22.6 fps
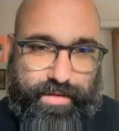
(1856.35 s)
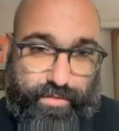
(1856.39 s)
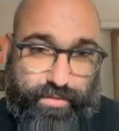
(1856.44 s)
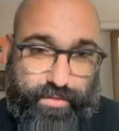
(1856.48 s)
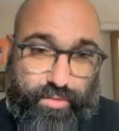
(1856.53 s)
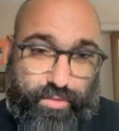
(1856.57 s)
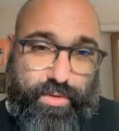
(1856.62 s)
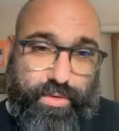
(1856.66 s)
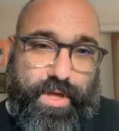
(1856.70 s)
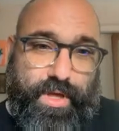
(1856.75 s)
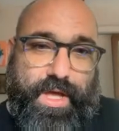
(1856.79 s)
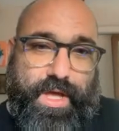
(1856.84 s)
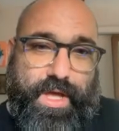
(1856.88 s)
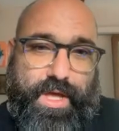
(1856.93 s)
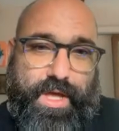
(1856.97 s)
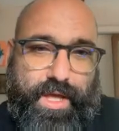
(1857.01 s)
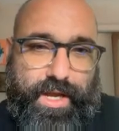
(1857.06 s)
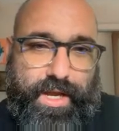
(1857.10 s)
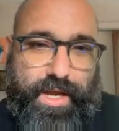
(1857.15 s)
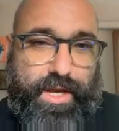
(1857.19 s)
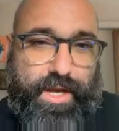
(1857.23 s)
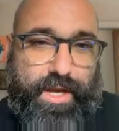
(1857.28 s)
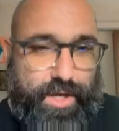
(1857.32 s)
If you
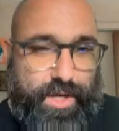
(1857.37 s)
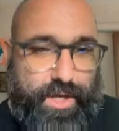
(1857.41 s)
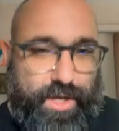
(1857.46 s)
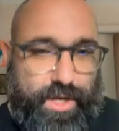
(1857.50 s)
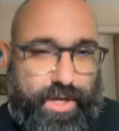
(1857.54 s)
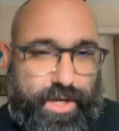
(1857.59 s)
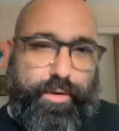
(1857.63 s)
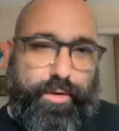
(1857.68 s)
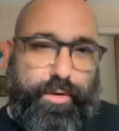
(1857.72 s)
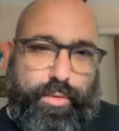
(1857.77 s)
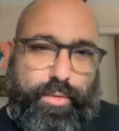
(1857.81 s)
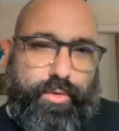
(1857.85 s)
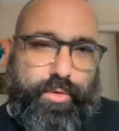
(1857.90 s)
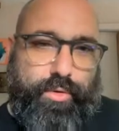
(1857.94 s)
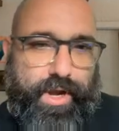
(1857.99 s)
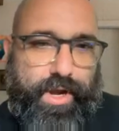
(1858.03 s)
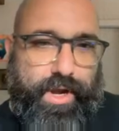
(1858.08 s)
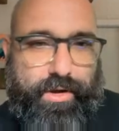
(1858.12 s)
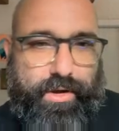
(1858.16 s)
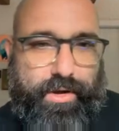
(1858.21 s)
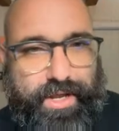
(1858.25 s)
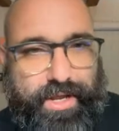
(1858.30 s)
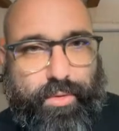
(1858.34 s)
in an
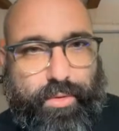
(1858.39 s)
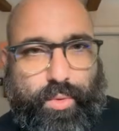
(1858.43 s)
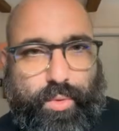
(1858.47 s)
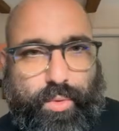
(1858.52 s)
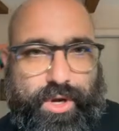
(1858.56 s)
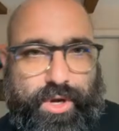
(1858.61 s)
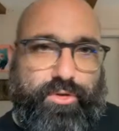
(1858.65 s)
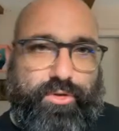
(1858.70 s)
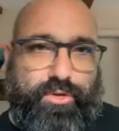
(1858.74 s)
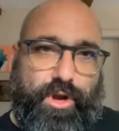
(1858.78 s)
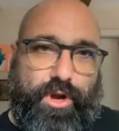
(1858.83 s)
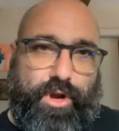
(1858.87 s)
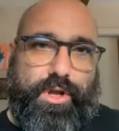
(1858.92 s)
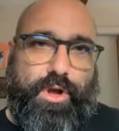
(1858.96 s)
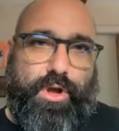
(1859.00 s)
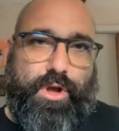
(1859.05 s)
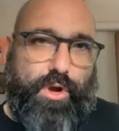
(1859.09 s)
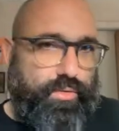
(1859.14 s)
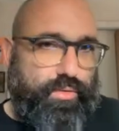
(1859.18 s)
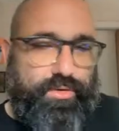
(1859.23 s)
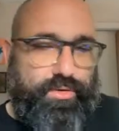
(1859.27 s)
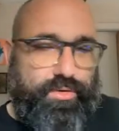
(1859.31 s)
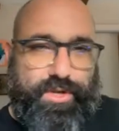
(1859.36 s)
enumerator, when you start a
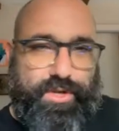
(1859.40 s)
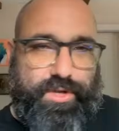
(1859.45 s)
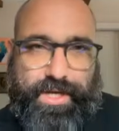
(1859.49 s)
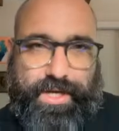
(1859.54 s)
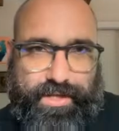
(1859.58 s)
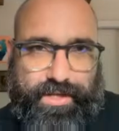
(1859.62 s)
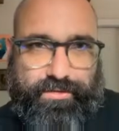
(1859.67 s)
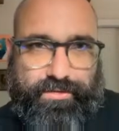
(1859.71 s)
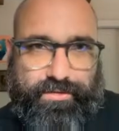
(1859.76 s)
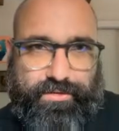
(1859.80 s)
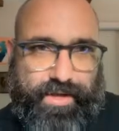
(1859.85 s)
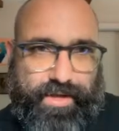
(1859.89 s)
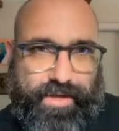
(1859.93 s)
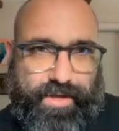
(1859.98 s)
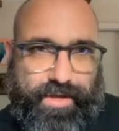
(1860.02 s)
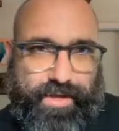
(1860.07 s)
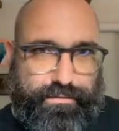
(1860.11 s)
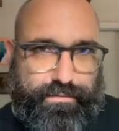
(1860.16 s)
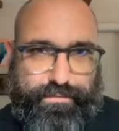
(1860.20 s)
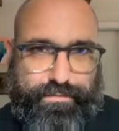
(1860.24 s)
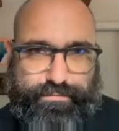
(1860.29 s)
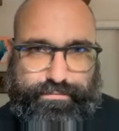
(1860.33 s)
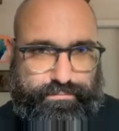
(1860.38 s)
coroutine inside
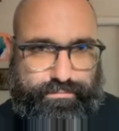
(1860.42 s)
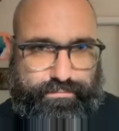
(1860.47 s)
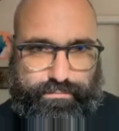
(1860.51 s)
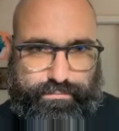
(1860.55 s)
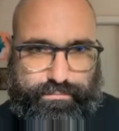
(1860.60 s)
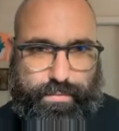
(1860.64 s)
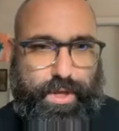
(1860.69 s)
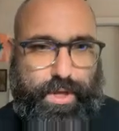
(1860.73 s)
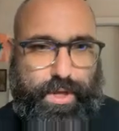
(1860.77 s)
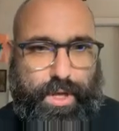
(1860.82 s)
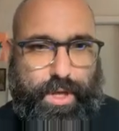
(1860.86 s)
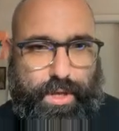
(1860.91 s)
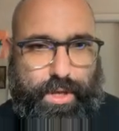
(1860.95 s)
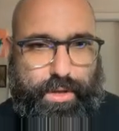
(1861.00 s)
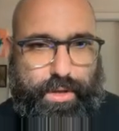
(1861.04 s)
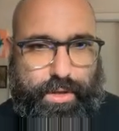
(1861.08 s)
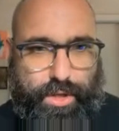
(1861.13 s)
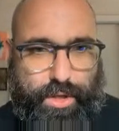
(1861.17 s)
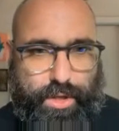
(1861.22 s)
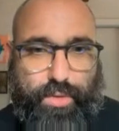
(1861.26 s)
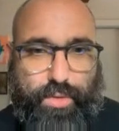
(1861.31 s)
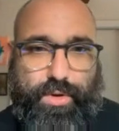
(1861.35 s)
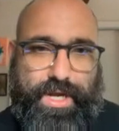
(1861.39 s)
of
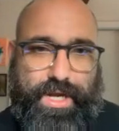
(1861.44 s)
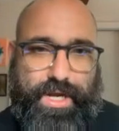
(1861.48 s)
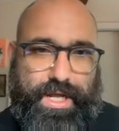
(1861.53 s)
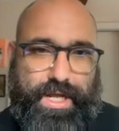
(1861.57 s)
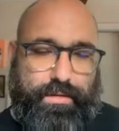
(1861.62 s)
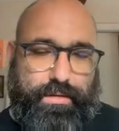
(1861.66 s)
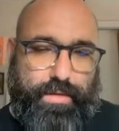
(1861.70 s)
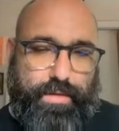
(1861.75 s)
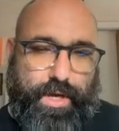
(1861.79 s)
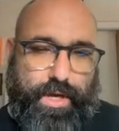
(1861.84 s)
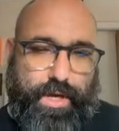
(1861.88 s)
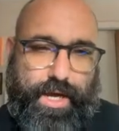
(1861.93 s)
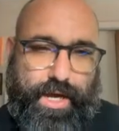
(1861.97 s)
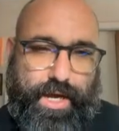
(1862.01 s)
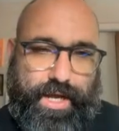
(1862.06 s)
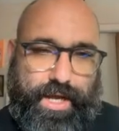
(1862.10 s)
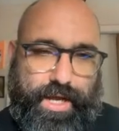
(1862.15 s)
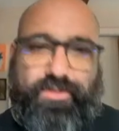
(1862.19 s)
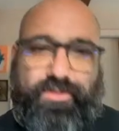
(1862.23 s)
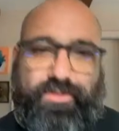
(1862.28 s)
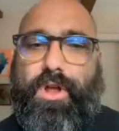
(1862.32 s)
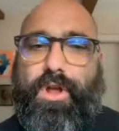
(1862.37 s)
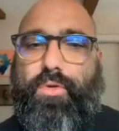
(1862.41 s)
Unity,
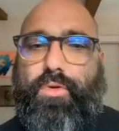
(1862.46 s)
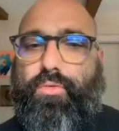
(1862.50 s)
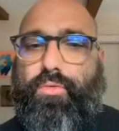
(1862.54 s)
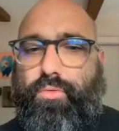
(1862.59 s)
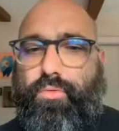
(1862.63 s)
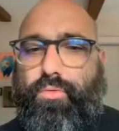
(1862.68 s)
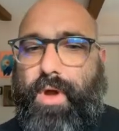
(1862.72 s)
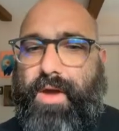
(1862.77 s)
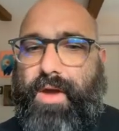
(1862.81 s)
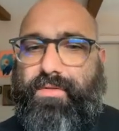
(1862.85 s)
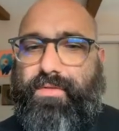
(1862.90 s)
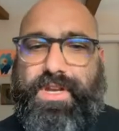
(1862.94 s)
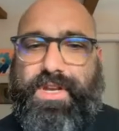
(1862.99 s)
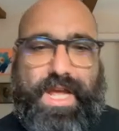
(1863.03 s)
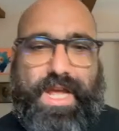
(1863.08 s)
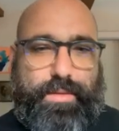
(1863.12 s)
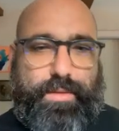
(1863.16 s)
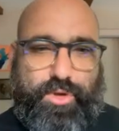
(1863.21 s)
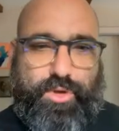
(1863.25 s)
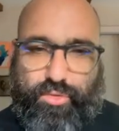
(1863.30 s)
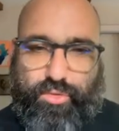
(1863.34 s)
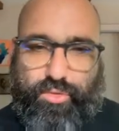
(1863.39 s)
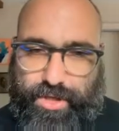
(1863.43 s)
it's gonna every time
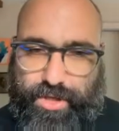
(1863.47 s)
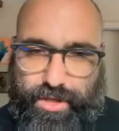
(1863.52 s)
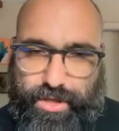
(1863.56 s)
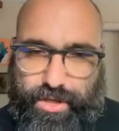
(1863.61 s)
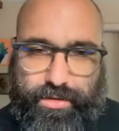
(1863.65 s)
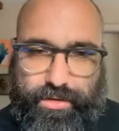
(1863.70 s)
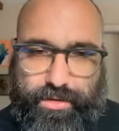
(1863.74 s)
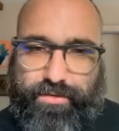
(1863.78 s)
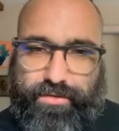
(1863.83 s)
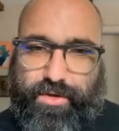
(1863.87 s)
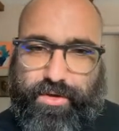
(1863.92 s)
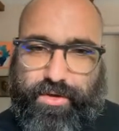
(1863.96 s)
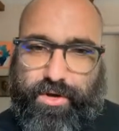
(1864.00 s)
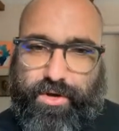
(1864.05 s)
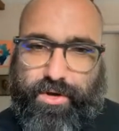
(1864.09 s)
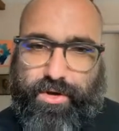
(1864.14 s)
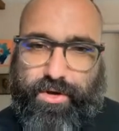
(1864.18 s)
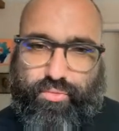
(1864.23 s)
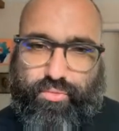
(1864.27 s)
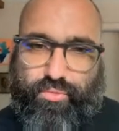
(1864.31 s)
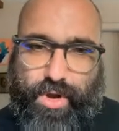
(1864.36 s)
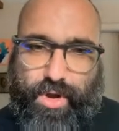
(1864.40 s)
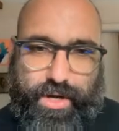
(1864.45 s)
you yield, it's gonna
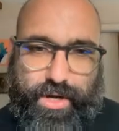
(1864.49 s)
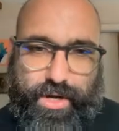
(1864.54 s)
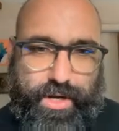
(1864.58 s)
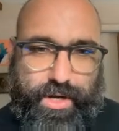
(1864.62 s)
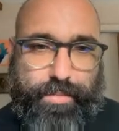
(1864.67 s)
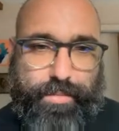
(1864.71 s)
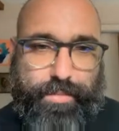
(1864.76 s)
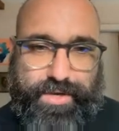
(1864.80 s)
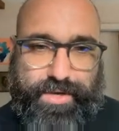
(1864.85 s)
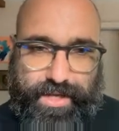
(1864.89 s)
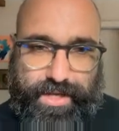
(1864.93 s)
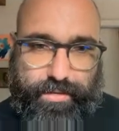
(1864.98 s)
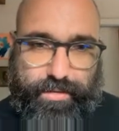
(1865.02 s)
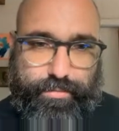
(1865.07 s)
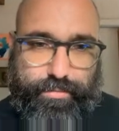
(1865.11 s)
just run an update.